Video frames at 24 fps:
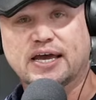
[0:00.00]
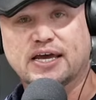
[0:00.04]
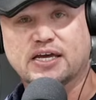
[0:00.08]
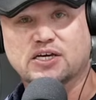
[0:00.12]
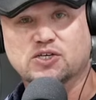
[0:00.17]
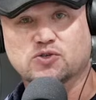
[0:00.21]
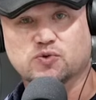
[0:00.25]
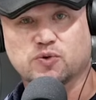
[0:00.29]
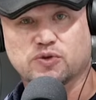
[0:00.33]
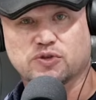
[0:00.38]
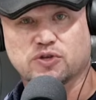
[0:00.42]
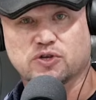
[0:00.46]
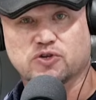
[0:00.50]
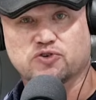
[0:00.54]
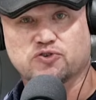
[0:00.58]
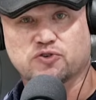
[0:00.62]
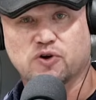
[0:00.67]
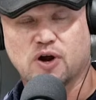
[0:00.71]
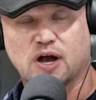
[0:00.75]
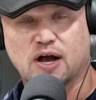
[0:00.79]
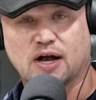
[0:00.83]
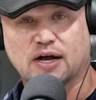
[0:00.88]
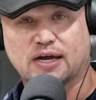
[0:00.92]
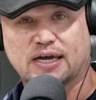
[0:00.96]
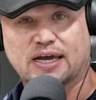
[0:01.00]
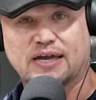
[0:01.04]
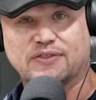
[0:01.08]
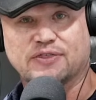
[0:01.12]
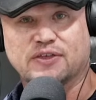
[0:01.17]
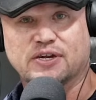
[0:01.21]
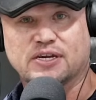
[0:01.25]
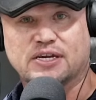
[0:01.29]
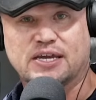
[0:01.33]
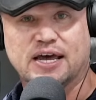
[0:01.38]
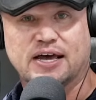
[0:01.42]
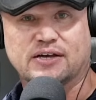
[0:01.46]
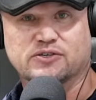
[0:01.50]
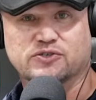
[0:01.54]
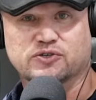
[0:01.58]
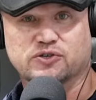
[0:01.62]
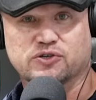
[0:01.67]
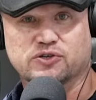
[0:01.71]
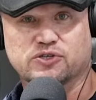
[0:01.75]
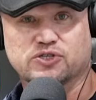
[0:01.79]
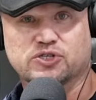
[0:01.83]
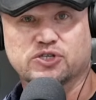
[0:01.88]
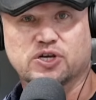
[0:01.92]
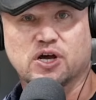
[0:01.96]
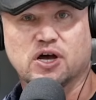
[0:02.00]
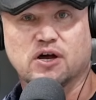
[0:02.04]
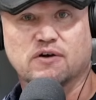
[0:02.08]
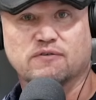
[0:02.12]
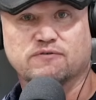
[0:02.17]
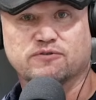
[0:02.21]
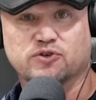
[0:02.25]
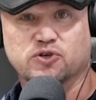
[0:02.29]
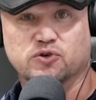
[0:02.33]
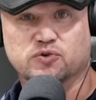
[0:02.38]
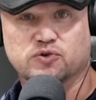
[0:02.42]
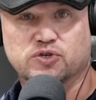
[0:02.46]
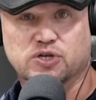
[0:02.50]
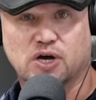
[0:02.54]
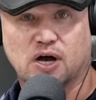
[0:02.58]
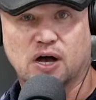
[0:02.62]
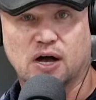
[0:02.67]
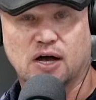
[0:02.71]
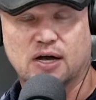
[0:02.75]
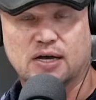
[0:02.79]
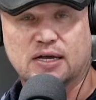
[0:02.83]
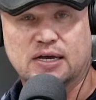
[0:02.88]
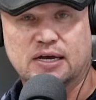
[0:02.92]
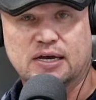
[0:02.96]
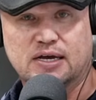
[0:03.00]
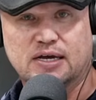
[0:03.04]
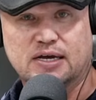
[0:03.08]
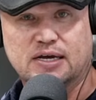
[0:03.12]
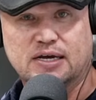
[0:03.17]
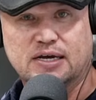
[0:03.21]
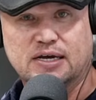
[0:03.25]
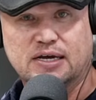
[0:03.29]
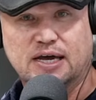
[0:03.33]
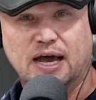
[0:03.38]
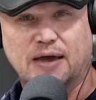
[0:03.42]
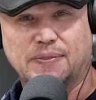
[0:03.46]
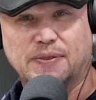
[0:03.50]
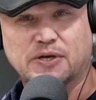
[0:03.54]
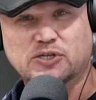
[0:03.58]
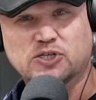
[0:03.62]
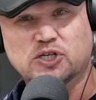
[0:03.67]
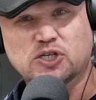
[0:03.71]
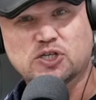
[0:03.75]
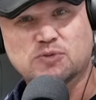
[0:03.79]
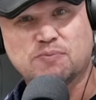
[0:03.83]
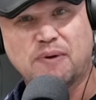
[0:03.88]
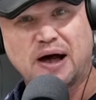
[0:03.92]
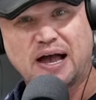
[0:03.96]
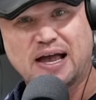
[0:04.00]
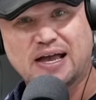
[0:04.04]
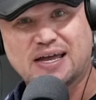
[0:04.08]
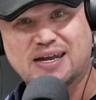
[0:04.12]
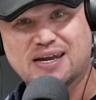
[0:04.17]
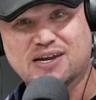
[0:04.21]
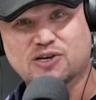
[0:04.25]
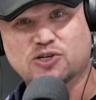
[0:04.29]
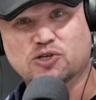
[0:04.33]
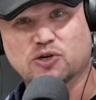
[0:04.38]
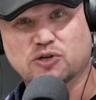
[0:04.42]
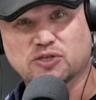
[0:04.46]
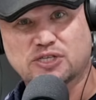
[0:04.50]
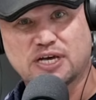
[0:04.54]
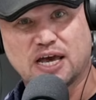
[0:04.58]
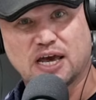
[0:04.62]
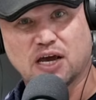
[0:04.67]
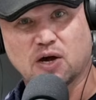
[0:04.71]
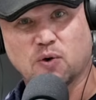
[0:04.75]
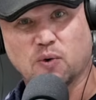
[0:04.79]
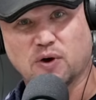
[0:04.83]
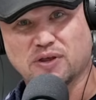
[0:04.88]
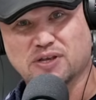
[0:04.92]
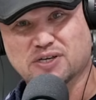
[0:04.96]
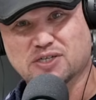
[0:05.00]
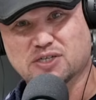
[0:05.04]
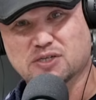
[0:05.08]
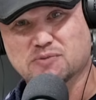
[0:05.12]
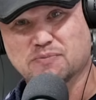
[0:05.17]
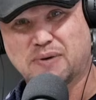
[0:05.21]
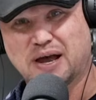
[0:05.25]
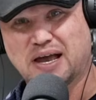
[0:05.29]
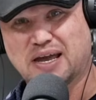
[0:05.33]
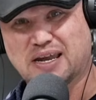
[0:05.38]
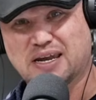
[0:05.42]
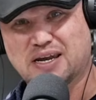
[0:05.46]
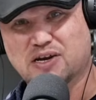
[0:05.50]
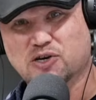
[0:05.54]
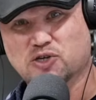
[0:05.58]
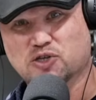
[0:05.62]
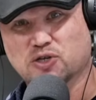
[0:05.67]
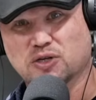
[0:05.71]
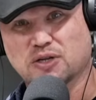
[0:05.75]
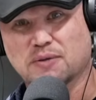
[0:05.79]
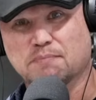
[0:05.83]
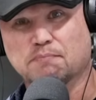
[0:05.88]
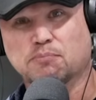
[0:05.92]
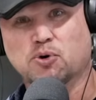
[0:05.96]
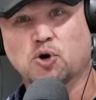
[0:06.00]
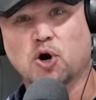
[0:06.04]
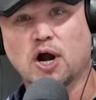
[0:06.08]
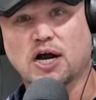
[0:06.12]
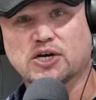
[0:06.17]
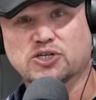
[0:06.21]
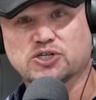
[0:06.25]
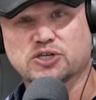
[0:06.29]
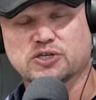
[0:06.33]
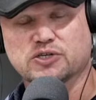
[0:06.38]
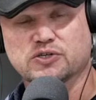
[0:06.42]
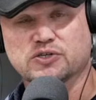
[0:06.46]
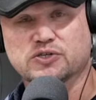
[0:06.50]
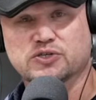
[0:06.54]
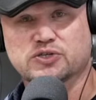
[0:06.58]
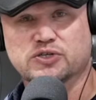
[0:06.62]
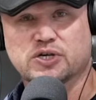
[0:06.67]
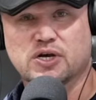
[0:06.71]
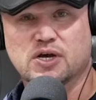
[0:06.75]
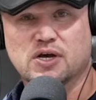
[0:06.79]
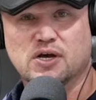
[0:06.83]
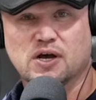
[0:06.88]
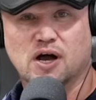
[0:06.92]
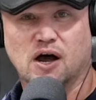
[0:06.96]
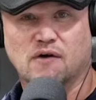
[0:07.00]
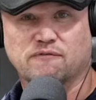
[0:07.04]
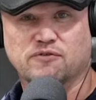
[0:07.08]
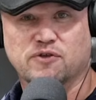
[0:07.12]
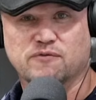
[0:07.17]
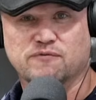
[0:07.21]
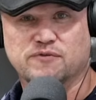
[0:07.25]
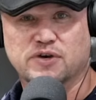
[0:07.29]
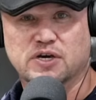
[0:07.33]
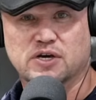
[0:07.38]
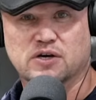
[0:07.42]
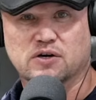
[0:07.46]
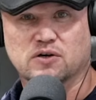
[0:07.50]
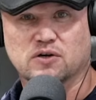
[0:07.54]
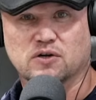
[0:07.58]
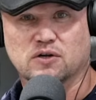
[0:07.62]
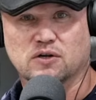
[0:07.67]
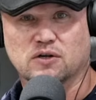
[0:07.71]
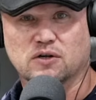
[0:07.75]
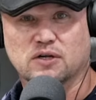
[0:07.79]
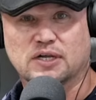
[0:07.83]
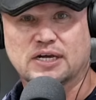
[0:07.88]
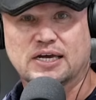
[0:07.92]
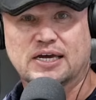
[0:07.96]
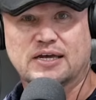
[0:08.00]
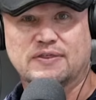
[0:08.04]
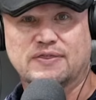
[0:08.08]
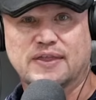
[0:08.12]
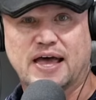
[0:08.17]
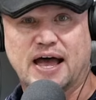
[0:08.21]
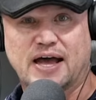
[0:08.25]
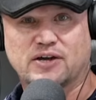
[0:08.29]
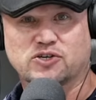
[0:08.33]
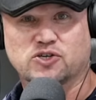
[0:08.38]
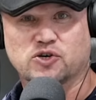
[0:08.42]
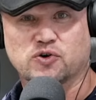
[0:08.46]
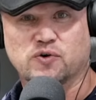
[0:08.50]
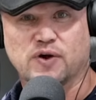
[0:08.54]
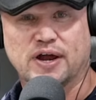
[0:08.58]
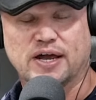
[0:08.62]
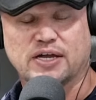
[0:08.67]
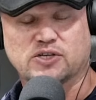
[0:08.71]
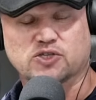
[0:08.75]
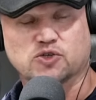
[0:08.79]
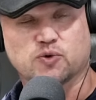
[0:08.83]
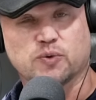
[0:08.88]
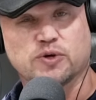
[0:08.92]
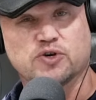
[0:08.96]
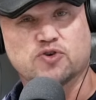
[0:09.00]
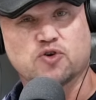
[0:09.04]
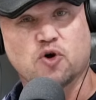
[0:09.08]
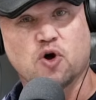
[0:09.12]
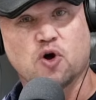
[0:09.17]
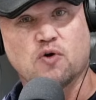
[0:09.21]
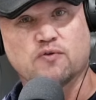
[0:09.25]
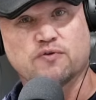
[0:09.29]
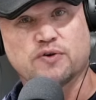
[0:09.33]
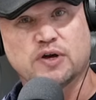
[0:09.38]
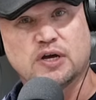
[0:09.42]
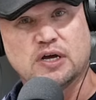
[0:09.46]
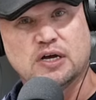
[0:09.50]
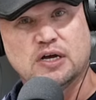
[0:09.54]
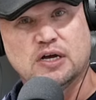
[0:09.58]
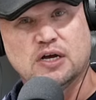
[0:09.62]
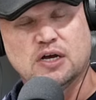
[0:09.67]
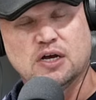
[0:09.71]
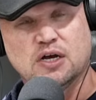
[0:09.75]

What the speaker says: days with the truck in the deserts of Utah. And this is my initial takeaway. This is my initial impressions of the vehicle in that terrain. So we drove